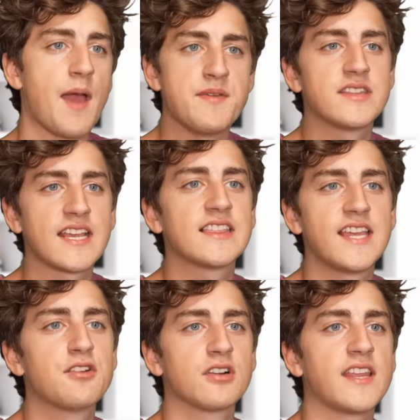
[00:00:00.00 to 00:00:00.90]
I mean, like
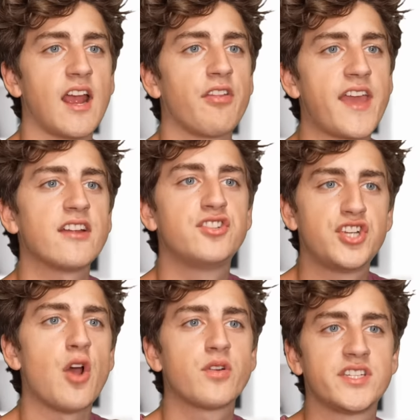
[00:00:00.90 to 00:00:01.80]
literally, are they a
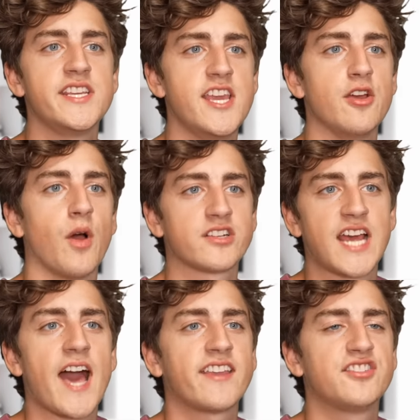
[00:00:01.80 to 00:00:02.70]
joke to you? Are
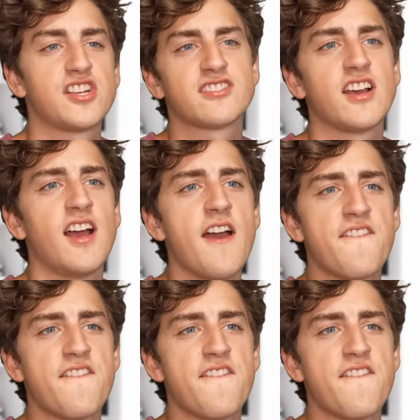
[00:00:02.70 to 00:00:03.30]
Takis just a